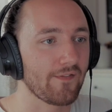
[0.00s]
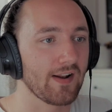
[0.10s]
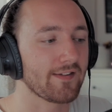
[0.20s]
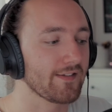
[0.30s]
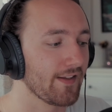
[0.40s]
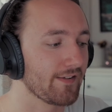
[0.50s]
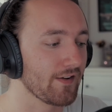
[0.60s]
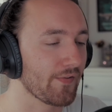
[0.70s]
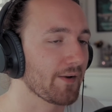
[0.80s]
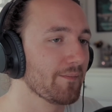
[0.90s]
you're listening to this and
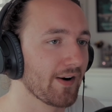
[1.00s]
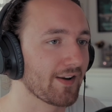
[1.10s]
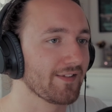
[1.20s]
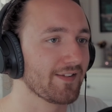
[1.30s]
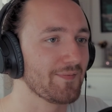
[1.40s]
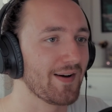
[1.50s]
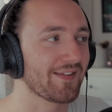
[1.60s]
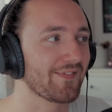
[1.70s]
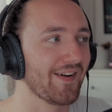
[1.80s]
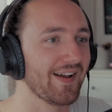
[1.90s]
you think Monica's the
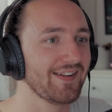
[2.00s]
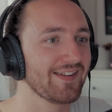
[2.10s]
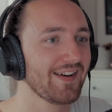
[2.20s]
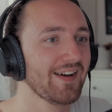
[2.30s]
best friend,